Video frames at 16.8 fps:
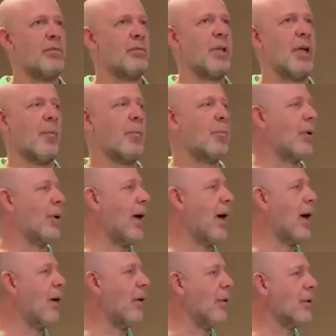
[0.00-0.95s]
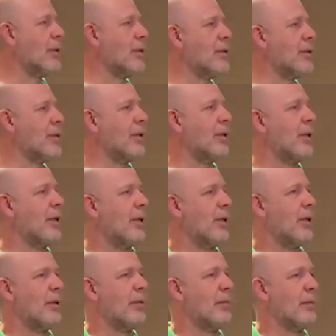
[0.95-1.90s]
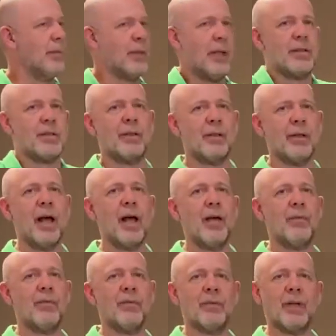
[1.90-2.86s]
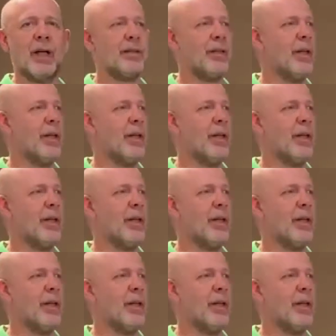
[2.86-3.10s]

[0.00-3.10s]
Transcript: couple hours. That's a life. Not